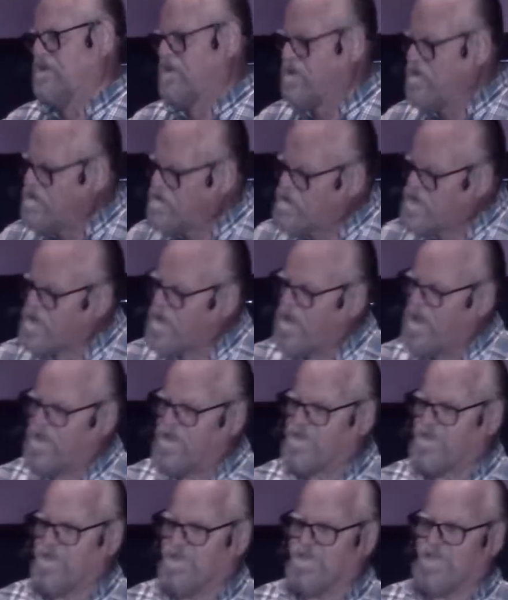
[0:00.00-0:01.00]
Amen. You
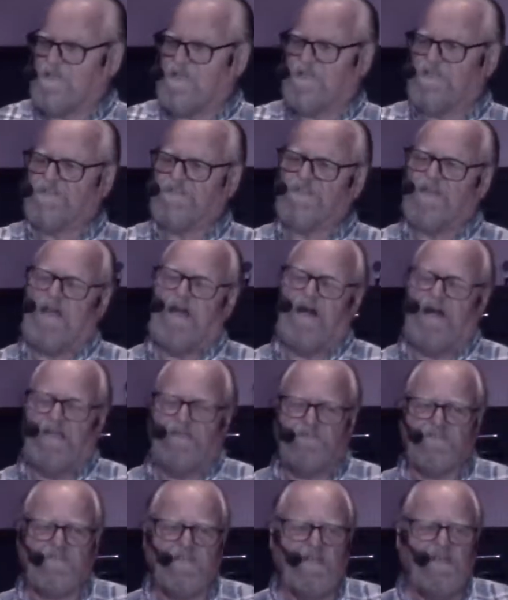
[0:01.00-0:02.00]
changed those kids' lives.